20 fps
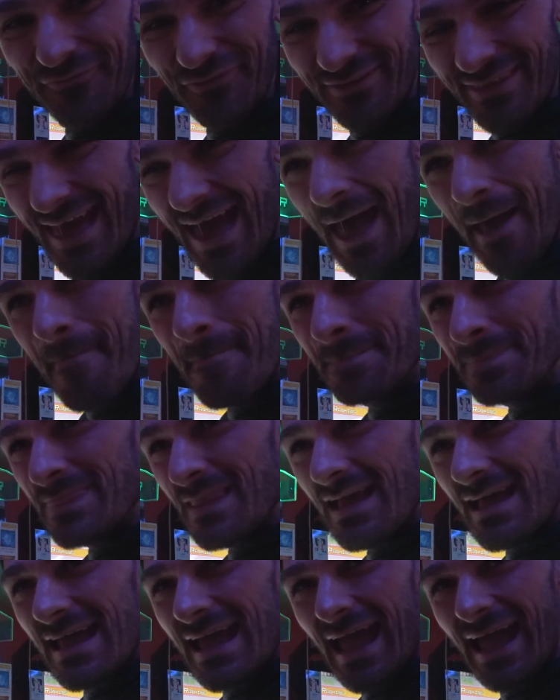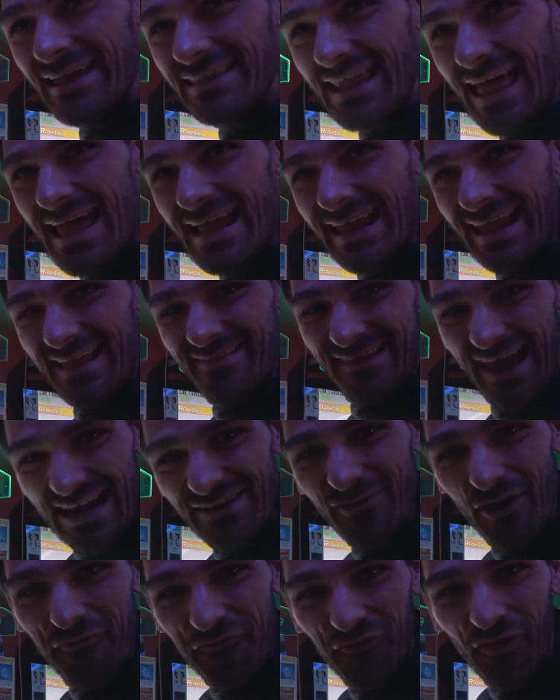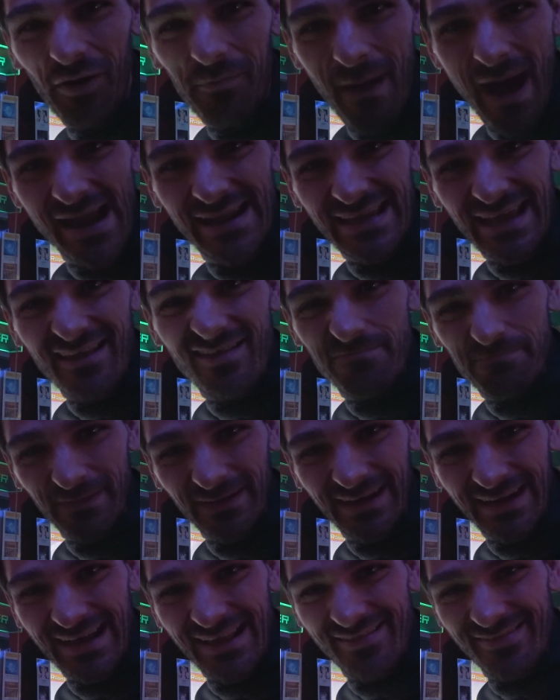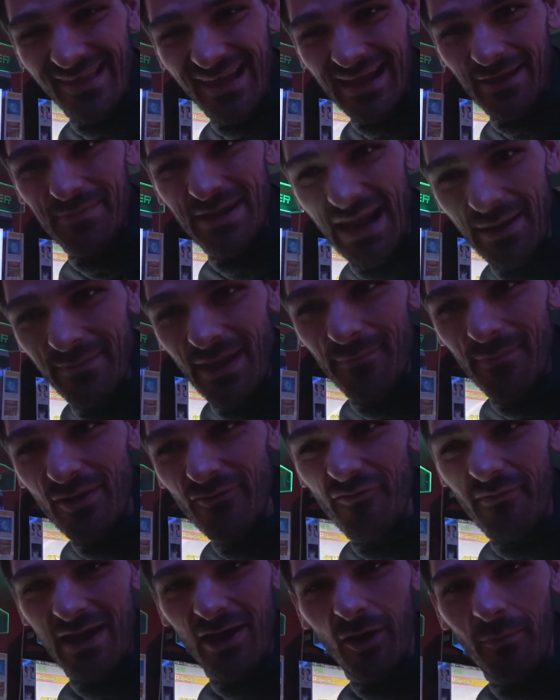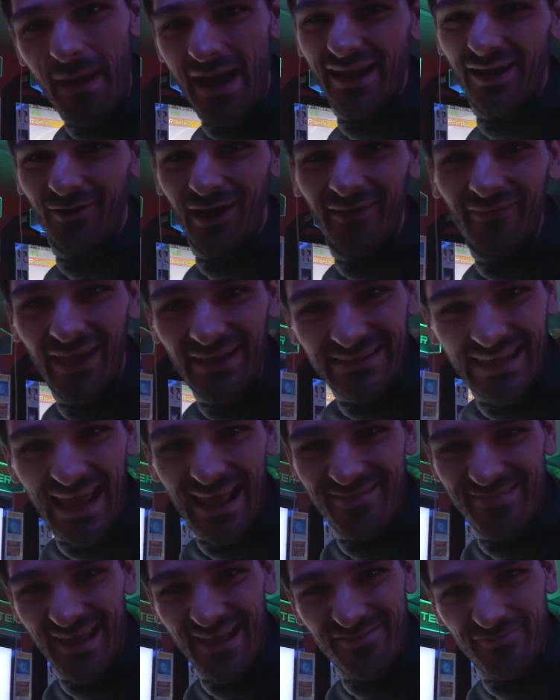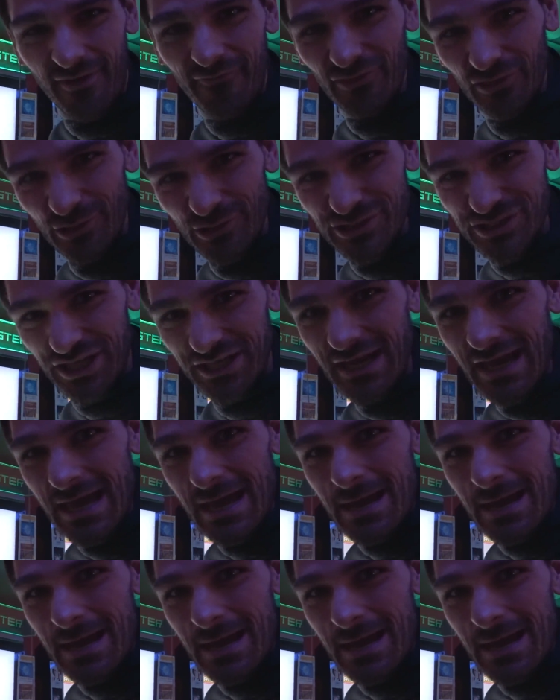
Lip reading: for that. And like, it's kind of a full body experience. Like, I mean, I'm not moving my whole body around like Dance Dance Revolution,